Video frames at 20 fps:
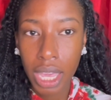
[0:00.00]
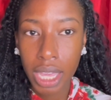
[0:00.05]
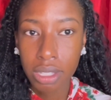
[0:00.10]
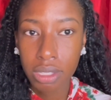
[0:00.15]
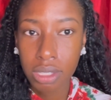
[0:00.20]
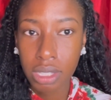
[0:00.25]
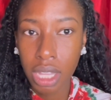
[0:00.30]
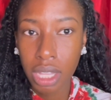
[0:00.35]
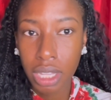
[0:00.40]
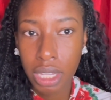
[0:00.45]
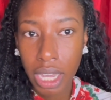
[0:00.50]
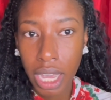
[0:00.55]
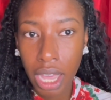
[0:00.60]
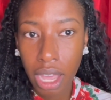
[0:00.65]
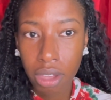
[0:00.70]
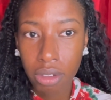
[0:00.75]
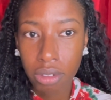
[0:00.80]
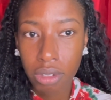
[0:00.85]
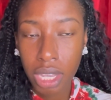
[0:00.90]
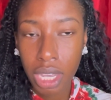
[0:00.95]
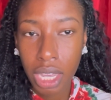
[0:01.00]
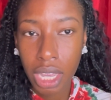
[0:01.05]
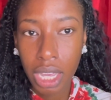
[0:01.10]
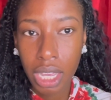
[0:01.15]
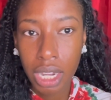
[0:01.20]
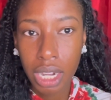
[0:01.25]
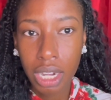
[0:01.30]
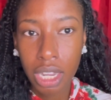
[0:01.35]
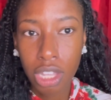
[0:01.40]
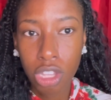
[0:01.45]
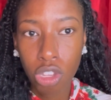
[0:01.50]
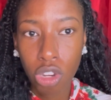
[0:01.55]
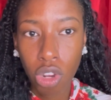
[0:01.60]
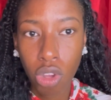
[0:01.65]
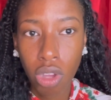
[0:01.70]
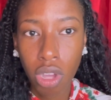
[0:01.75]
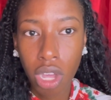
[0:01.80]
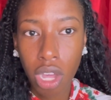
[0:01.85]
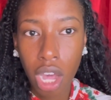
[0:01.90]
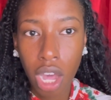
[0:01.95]
selling out. And, you
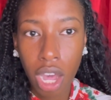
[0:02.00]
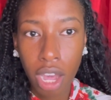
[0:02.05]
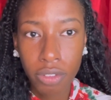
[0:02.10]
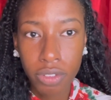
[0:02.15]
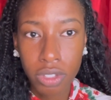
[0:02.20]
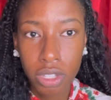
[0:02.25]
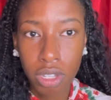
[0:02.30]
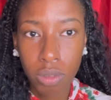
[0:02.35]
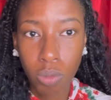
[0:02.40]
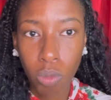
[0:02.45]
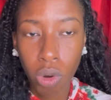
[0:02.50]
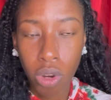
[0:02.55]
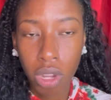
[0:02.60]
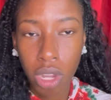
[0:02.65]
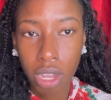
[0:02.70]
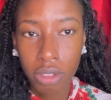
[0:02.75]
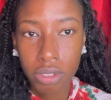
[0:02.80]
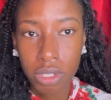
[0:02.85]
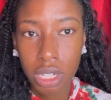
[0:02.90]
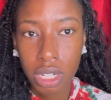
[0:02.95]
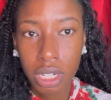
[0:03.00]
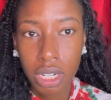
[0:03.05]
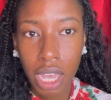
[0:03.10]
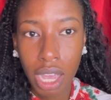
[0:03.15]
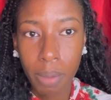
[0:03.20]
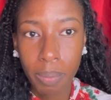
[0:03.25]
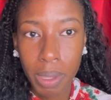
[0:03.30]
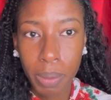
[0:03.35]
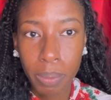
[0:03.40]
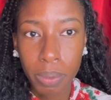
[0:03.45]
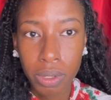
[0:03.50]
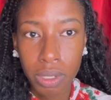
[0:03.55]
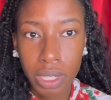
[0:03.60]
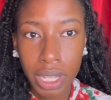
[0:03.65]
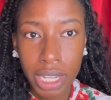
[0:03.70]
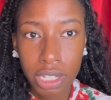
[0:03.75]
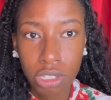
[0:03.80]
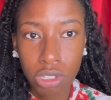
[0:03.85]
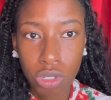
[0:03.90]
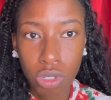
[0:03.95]
know, more often than not, people
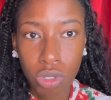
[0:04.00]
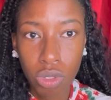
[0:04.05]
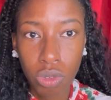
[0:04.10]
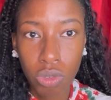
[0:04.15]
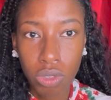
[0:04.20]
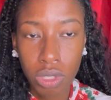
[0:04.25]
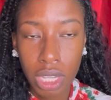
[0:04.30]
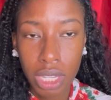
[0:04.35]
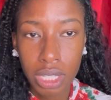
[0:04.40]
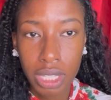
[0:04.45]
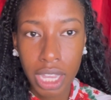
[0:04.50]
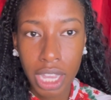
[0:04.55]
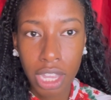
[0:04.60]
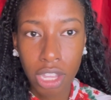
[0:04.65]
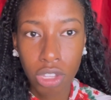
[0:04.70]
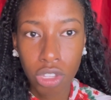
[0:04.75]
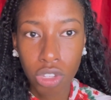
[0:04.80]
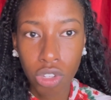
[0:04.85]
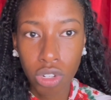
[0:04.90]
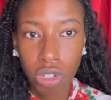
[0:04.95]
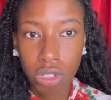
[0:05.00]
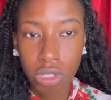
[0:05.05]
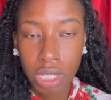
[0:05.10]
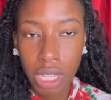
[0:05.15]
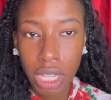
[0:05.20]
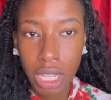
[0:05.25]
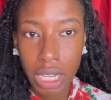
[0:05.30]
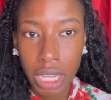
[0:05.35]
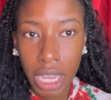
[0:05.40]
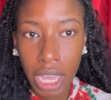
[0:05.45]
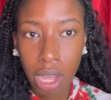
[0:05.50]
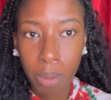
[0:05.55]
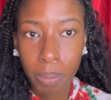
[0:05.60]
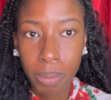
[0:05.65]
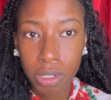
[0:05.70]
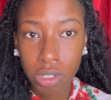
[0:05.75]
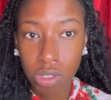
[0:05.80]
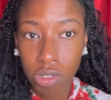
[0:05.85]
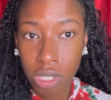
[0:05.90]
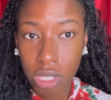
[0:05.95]
like to think that you're selling out,
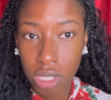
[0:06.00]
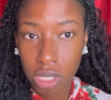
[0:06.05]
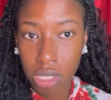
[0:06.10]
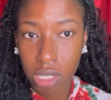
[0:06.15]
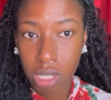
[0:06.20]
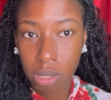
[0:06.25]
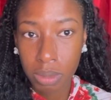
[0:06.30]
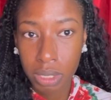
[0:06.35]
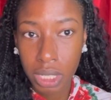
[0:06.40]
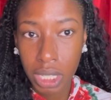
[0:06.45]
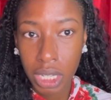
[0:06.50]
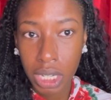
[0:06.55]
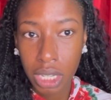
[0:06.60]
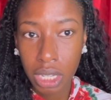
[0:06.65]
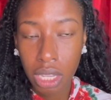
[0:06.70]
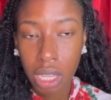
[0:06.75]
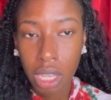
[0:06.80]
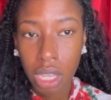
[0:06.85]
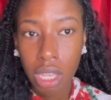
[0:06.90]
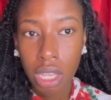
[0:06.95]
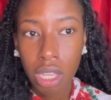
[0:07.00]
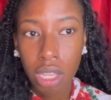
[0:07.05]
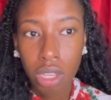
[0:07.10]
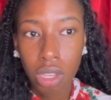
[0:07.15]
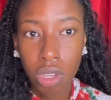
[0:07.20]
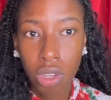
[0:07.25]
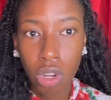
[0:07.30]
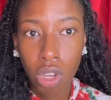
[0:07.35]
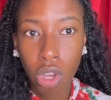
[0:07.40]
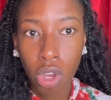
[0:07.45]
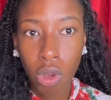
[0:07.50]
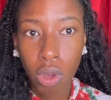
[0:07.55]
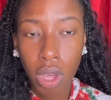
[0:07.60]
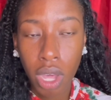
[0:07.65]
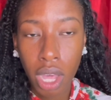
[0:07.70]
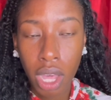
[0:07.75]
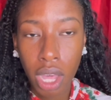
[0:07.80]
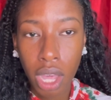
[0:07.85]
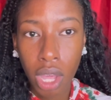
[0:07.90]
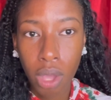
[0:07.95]
but you're just assimilating. You
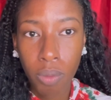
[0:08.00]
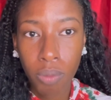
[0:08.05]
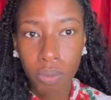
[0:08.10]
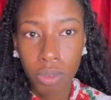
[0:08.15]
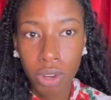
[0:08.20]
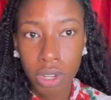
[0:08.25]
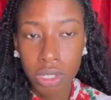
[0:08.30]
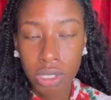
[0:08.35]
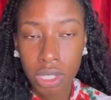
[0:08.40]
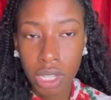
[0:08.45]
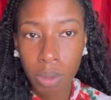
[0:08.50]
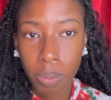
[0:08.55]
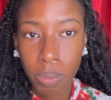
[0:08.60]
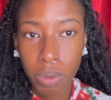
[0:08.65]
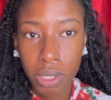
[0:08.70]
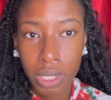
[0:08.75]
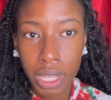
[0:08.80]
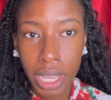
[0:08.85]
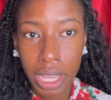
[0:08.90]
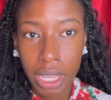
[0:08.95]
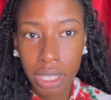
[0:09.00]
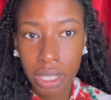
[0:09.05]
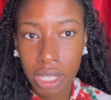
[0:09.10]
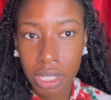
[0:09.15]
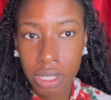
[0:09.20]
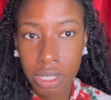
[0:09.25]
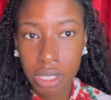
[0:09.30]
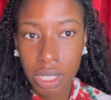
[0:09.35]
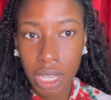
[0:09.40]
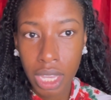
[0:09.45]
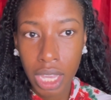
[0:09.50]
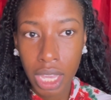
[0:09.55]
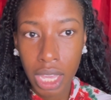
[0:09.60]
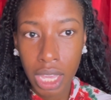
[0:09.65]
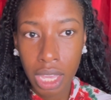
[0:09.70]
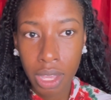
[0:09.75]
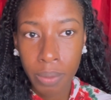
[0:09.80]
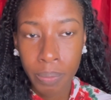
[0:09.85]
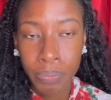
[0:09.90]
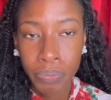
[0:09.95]
know, for example, like let's
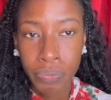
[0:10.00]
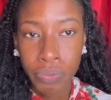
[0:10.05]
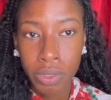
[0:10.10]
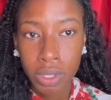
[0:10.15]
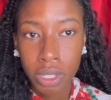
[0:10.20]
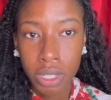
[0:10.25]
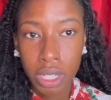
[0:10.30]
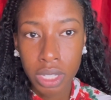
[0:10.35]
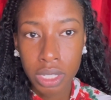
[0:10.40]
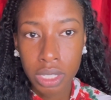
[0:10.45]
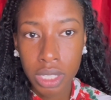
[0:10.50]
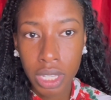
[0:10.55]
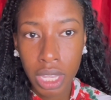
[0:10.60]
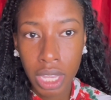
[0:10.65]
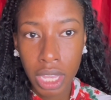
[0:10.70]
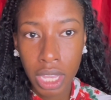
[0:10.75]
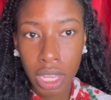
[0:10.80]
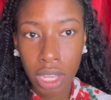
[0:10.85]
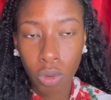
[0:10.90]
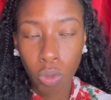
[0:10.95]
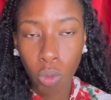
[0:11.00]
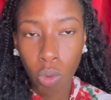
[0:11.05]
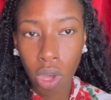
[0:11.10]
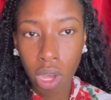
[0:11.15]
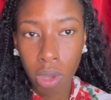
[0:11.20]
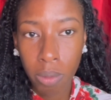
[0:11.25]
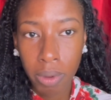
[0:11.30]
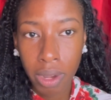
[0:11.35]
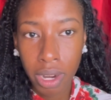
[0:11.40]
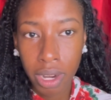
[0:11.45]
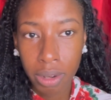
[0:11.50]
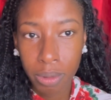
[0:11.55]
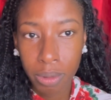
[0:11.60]
say Walmart,